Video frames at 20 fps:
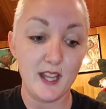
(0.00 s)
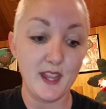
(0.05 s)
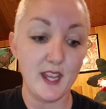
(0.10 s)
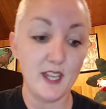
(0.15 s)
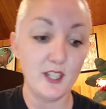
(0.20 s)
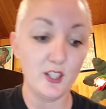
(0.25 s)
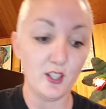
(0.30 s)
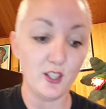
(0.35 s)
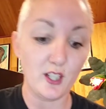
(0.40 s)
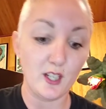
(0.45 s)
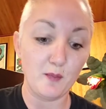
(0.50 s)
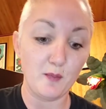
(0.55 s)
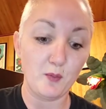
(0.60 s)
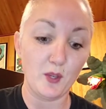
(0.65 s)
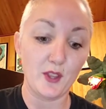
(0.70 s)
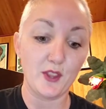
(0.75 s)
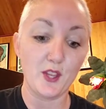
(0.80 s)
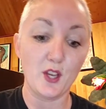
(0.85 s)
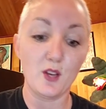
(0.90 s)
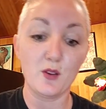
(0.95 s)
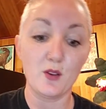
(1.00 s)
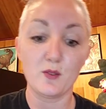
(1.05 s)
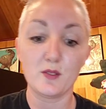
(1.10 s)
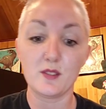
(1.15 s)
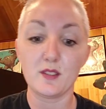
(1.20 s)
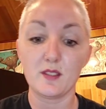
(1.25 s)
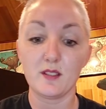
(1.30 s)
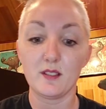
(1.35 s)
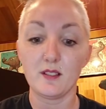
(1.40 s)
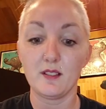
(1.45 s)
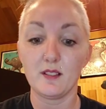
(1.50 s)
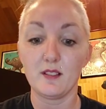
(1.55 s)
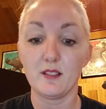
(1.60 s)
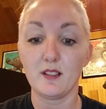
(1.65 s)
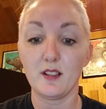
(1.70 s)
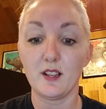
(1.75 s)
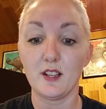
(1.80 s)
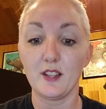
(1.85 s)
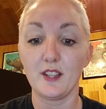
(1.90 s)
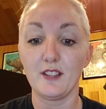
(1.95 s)
And then you're going to put those
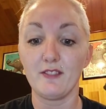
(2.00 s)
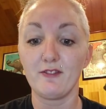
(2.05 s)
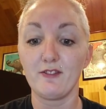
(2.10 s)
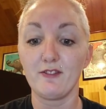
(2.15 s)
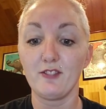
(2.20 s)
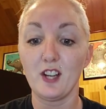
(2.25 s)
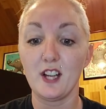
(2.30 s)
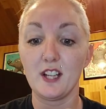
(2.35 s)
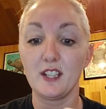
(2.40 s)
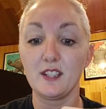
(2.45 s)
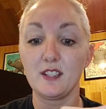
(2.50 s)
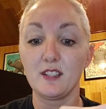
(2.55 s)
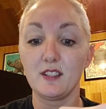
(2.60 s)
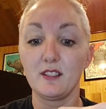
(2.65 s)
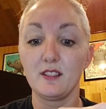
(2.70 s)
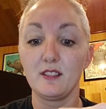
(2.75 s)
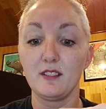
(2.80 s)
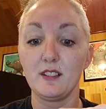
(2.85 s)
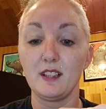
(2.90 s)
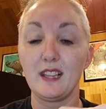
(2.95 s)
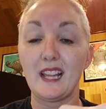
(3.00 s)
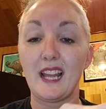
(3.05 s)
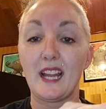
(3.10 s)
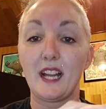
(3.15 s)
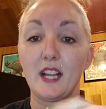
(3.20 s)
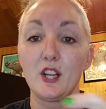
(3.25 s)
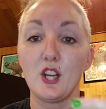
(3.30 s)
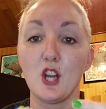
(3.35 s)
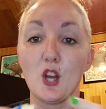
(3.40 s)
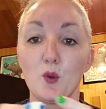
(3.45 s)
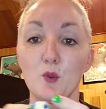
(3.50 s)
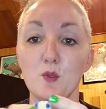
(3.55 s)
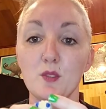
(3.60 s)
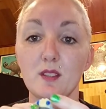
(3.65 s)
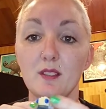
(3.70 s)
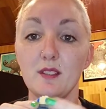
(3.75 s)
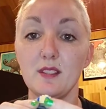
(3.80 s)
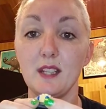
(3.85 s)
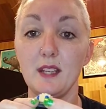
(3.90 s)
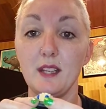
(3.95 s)
on the front like a
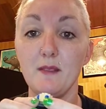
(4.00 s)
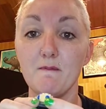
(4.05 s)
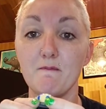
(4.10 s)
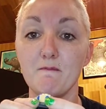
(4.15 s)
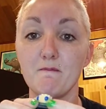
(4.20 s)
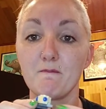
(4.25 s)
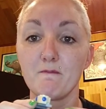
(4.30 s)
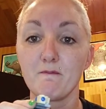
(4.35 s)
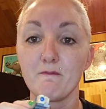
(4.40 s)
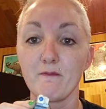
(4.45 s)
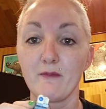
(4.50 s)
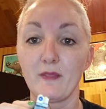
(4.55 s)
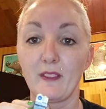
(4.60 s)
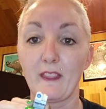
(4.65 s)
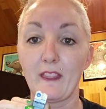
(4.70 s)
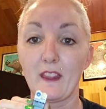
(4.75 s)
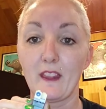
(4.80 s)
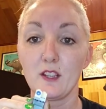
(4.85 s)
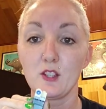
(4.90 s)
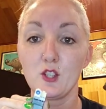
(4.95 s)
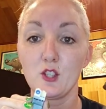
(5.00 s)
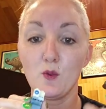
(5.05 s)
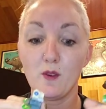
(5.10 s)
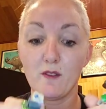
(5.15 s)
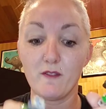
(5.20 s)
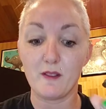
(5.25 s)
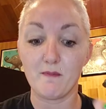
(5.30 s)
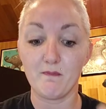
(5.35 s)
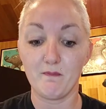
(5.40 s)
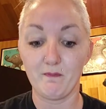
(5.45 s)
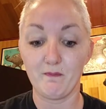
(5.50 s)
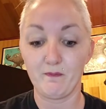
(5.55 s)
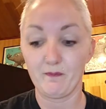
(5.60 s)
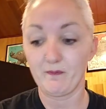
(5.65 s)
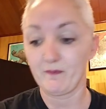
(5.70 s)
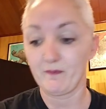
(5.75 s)
nose. See? 2 of them.